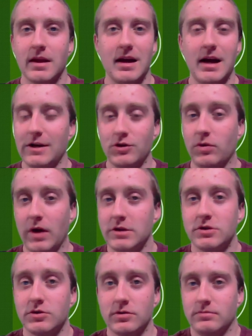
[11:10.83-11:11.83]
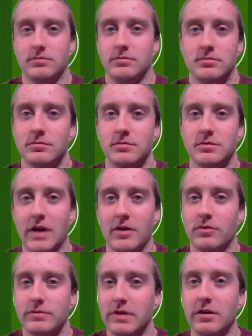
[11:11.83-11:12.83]
I don't I just I
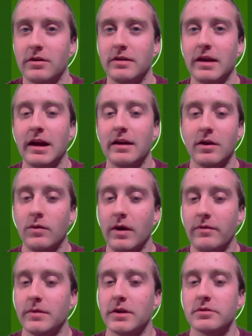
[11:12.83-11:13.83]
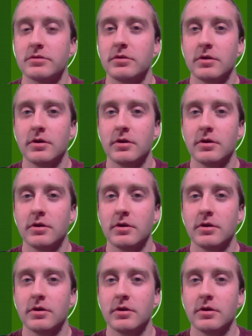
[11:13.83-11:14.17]
don't think you're going to take anything away from this.